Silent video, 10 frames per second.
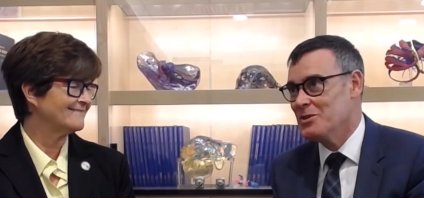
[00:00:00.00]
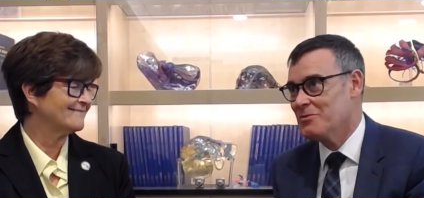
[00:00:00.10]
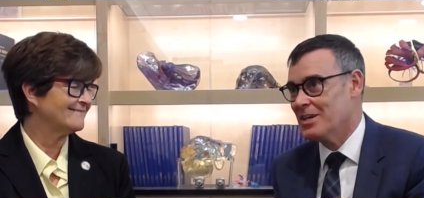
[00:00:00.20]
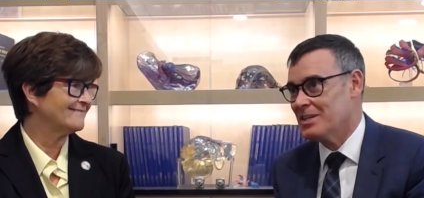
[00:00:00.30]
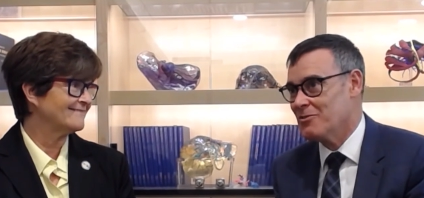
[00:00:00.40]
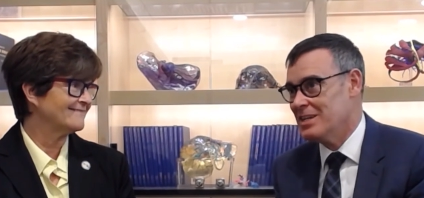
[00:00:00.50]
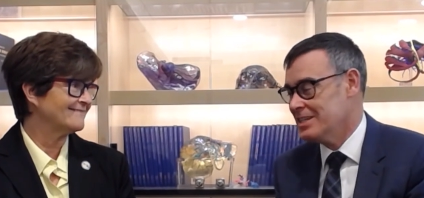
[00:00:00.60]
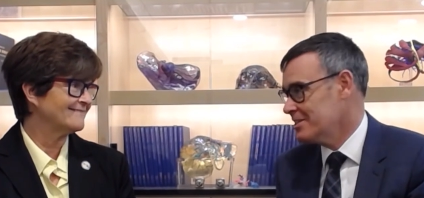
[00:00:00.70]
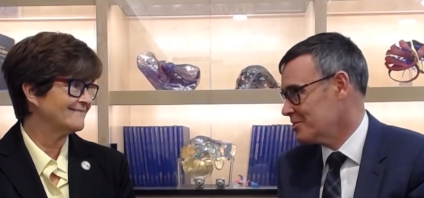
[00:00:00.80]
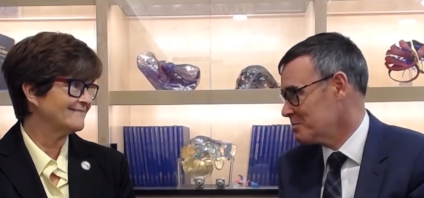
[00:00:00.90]
Speaker 1: you've got a great
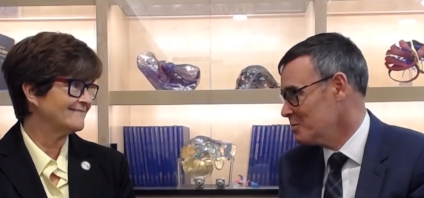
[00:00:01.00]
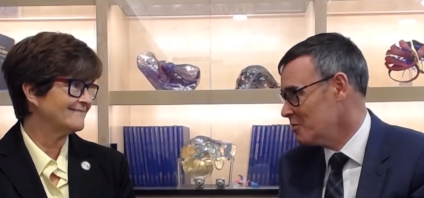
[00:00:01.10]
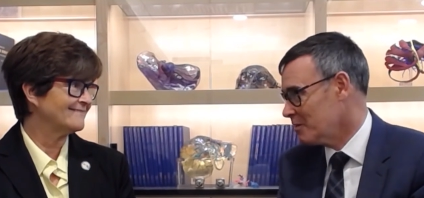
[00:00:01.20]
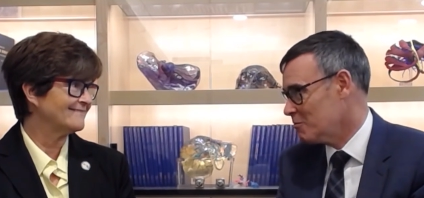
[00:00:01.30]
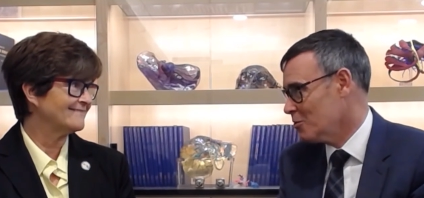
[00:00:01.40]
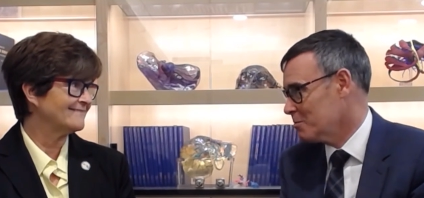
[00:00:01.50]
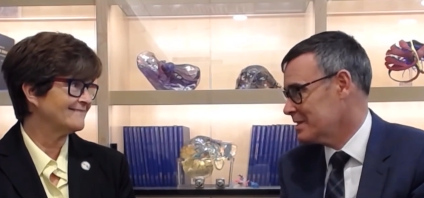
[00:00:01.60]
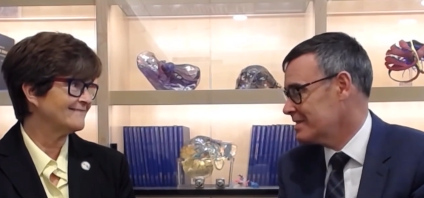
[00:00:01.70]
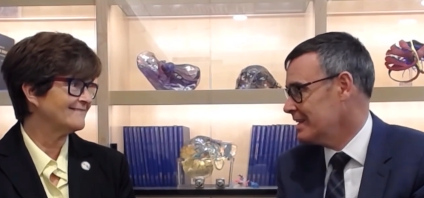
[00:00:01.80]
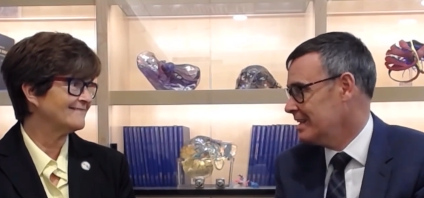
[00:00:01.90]
interest moving
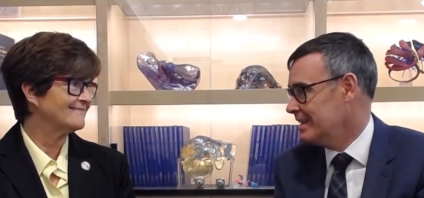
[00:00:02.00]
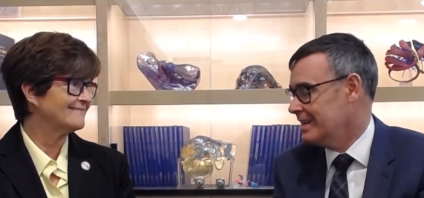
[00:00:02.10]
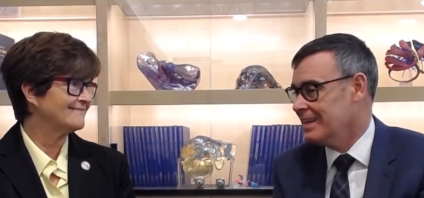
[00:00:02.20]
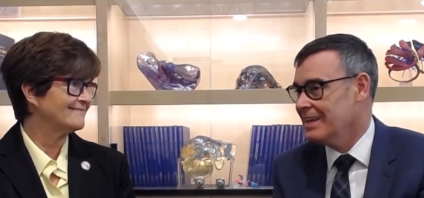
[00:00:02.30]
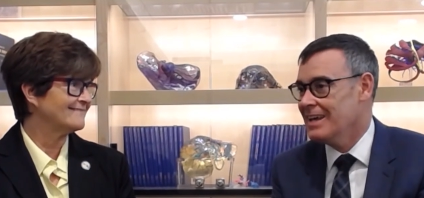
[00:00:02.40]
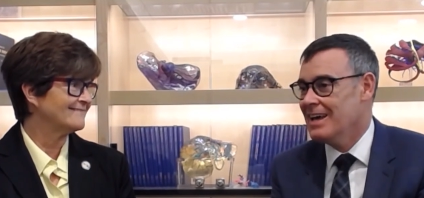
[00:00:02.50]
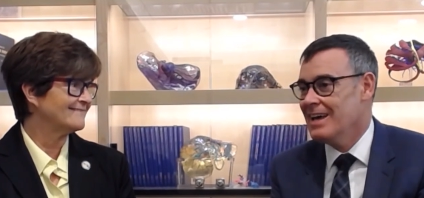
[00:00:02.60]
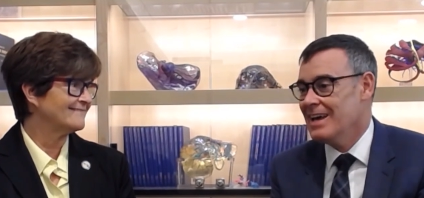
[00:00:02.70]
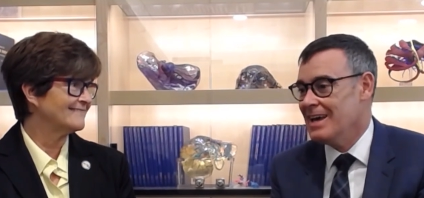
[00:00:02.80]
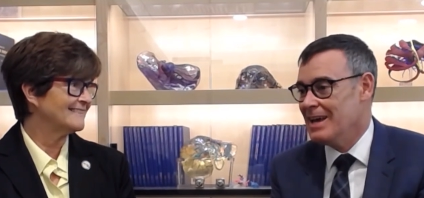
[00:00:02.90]
forwards in
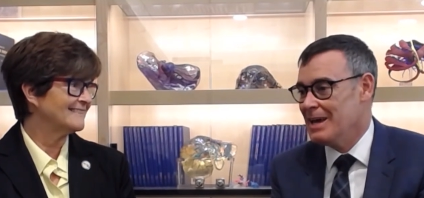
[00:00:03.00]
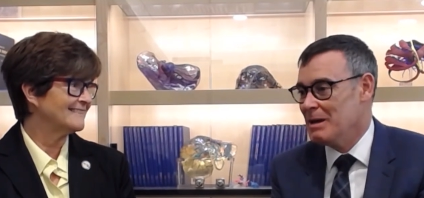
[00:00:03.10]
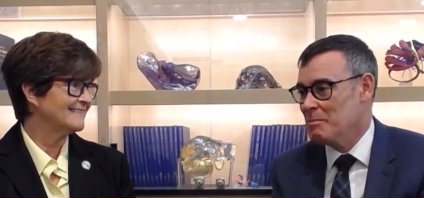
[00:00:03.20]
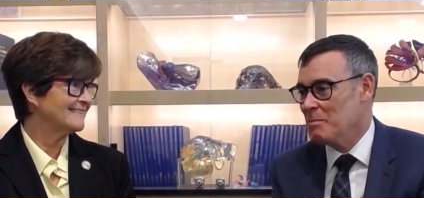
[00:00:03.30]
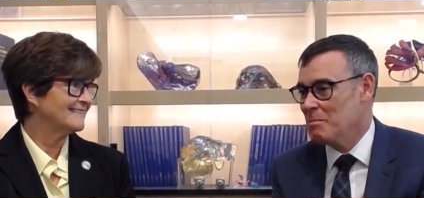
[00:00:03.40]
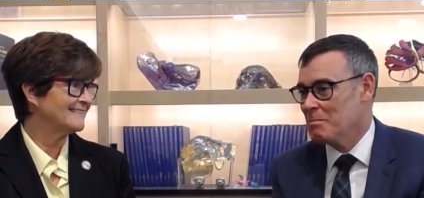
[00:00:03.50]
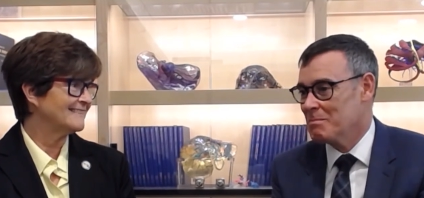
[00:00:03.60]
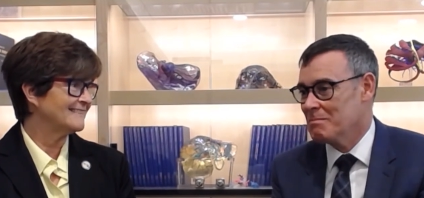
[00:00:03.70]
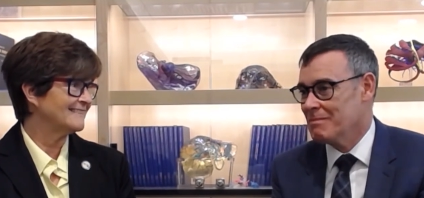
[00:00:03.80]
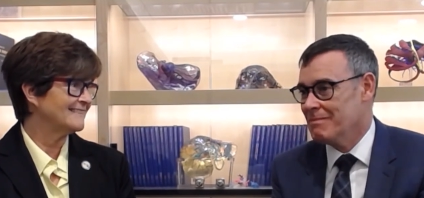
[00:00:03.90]
um,
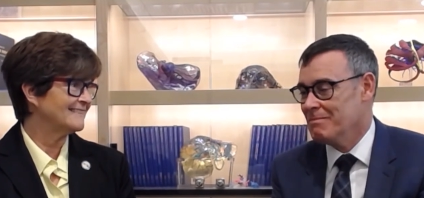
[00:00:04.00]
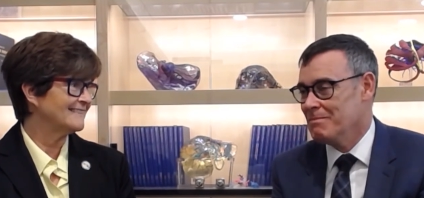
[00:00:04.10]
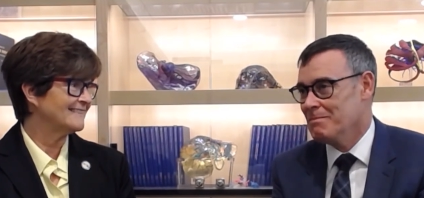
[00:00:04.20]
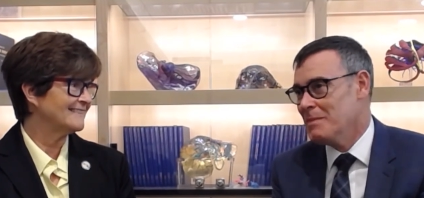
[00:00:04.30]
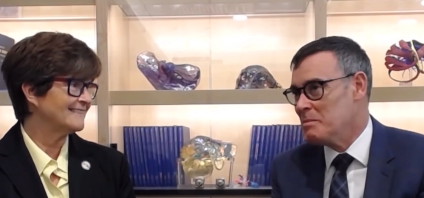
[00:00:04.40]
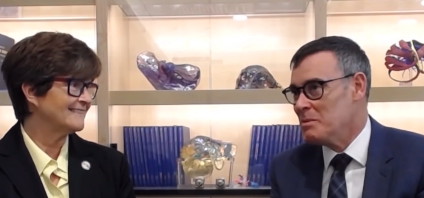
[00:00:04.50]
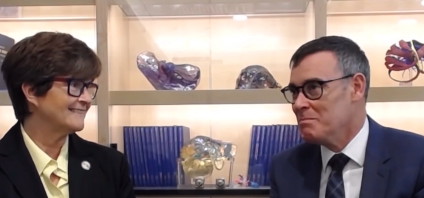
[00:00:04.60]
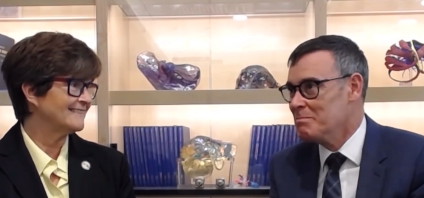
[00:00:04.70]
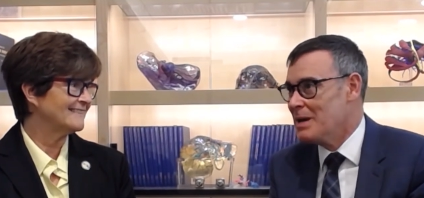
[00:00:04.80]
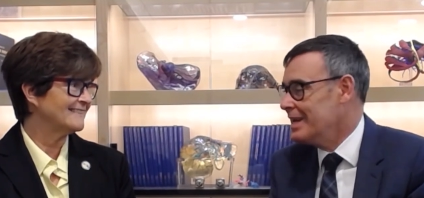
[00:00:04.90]
maybe
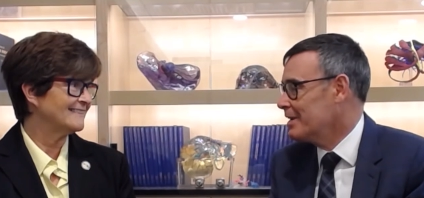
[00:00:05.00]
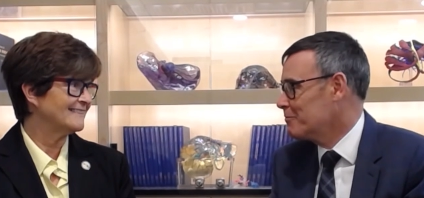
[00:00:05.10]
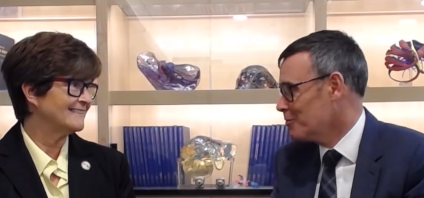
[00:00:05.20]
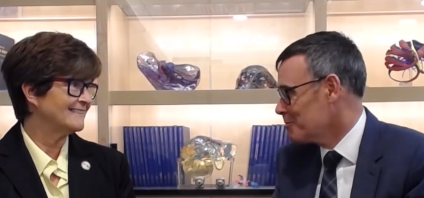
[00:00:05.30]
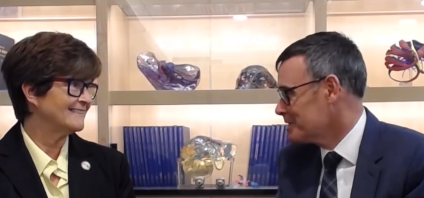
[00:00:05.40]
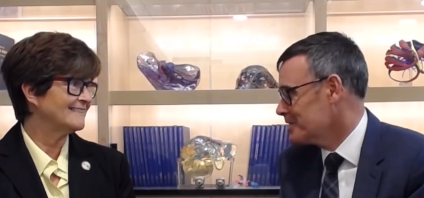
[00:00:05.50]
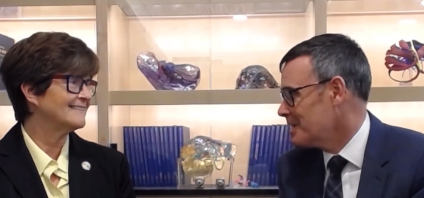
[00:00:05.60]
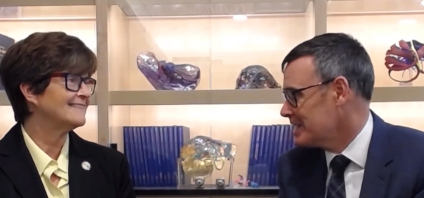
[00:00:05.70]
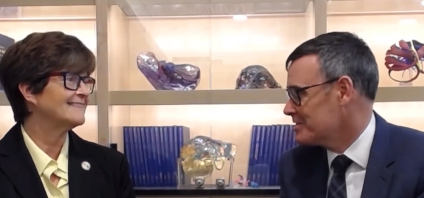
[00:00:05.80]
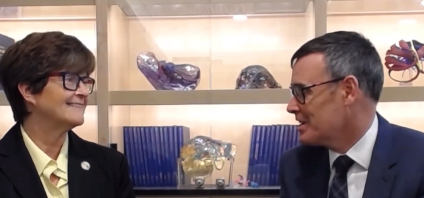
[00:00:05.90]
paying it forward to the
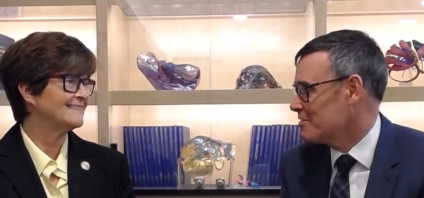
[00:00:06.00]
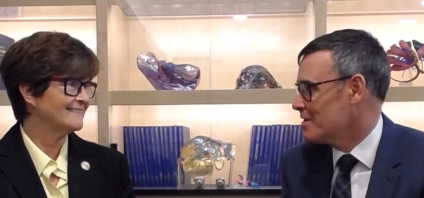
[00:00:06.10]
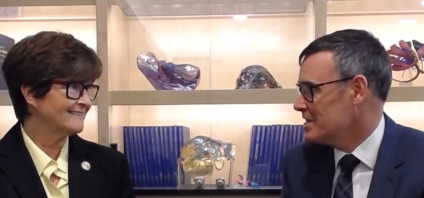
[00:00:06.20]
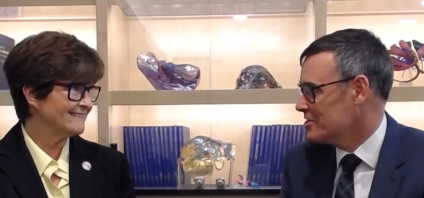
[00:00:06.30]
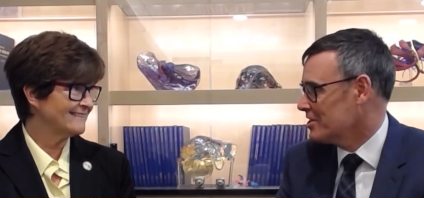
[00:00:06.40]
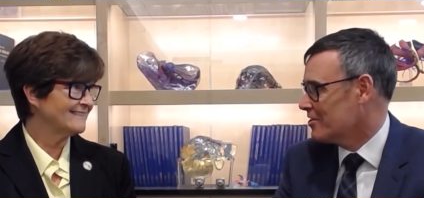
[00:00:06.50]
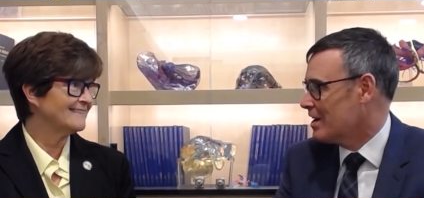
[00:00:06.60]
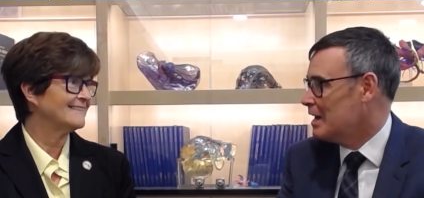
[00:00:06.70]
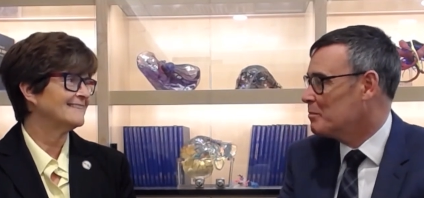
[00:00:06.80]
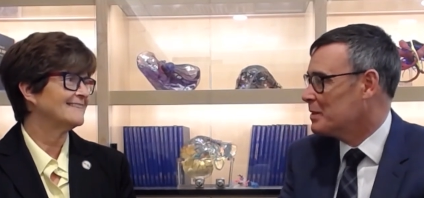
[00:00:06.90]
next generation or
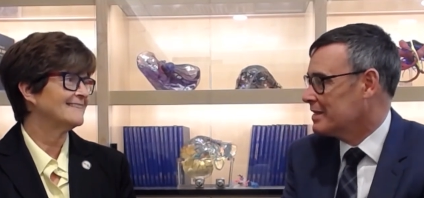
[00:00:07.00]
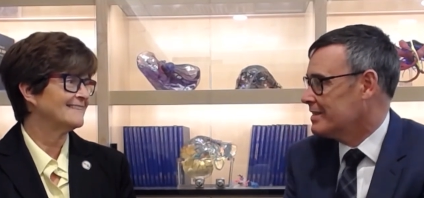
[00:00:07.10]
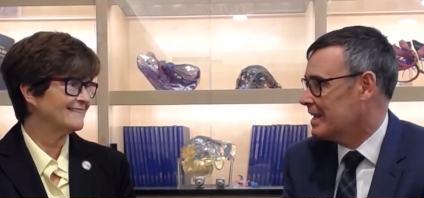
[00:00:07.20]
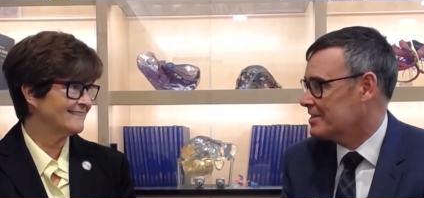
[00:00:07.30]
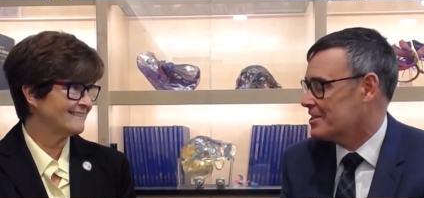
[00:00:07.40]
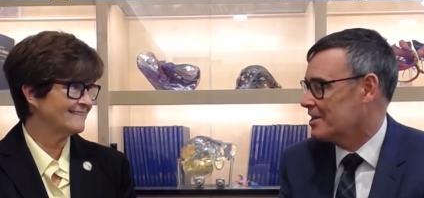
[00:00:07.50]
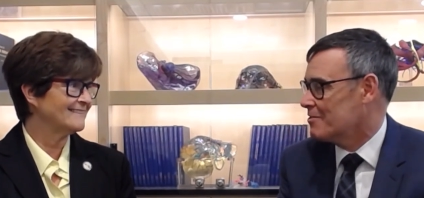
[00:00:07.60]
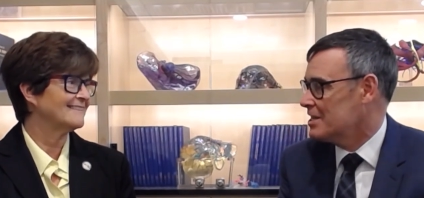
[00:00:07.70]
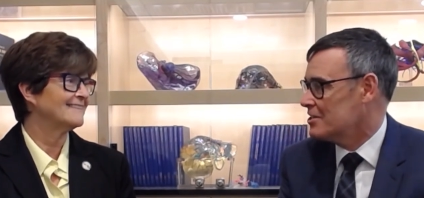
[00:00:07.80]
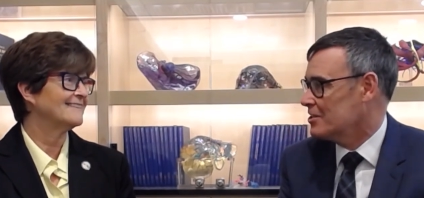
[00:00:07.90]
helping the next
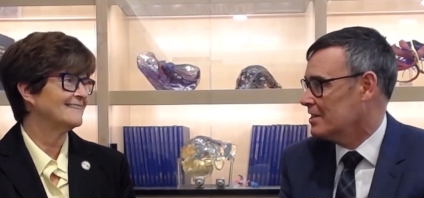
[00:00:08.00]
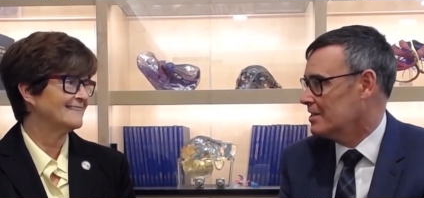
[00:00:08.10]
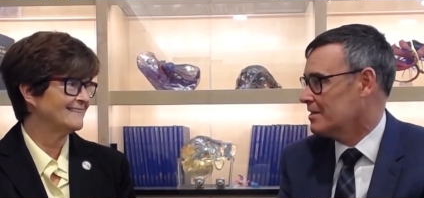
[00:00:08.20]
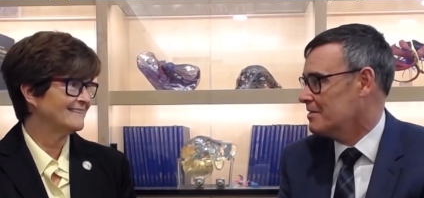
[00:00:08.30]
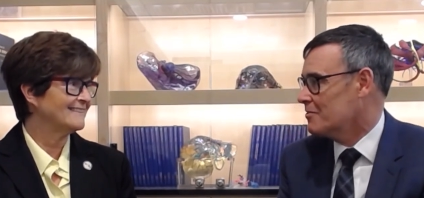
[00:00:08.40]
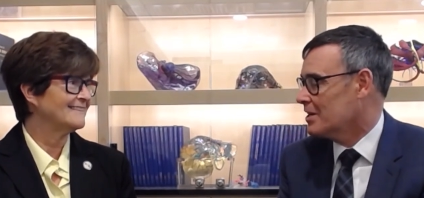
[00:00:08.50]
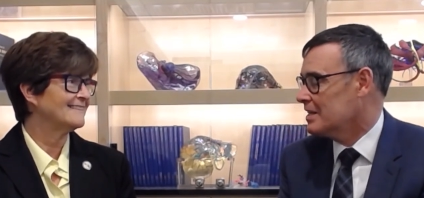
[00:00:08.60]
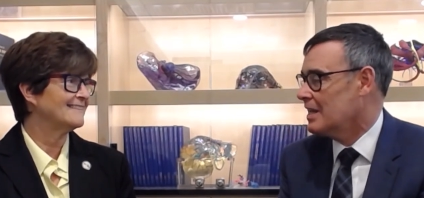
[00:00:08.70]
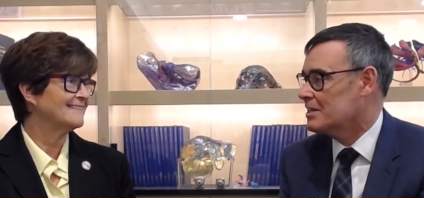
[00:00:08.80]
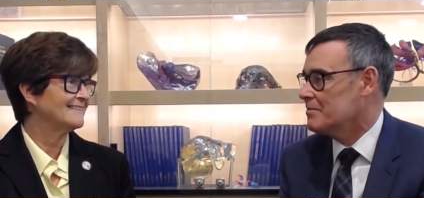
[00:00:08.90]
generation, and that you've got a
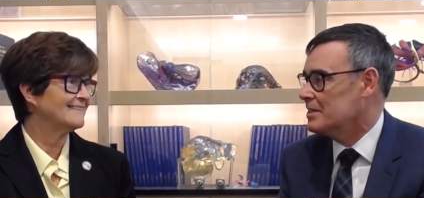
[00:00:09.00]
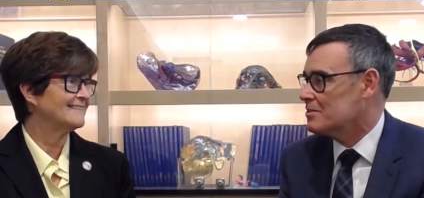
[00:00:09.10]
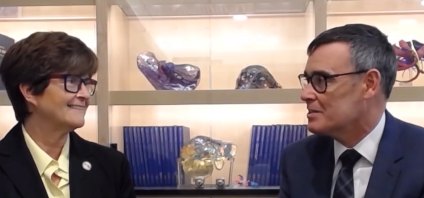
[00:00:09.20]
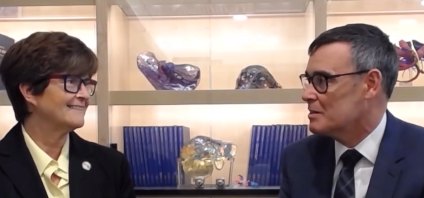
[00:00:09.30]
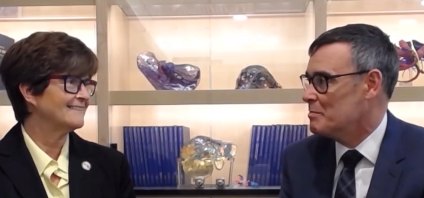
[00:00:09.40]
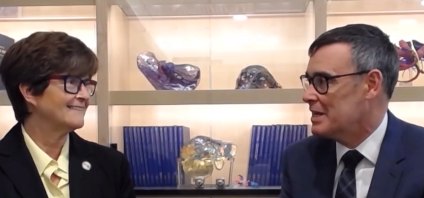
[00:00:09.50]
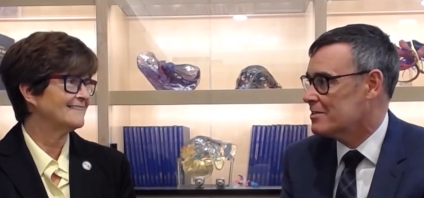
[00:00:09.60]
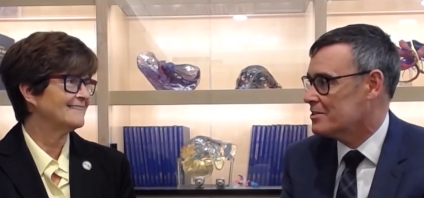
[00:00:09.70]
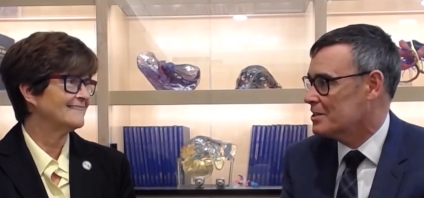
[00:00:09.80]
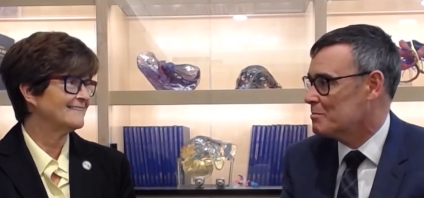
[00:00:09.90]
lot of interest in
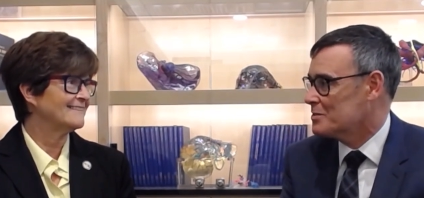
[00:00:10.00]
mentorship.